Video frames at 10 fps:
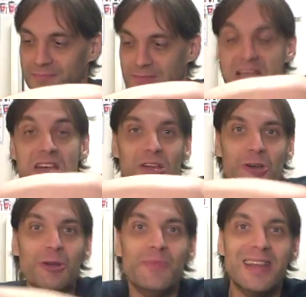
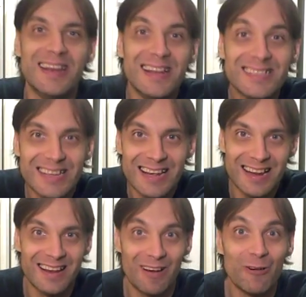Could have been an incident
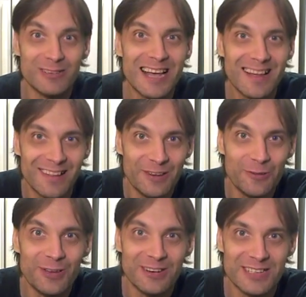at a hotel on New
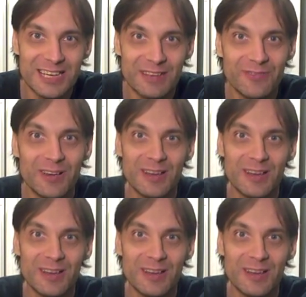Year's Eve.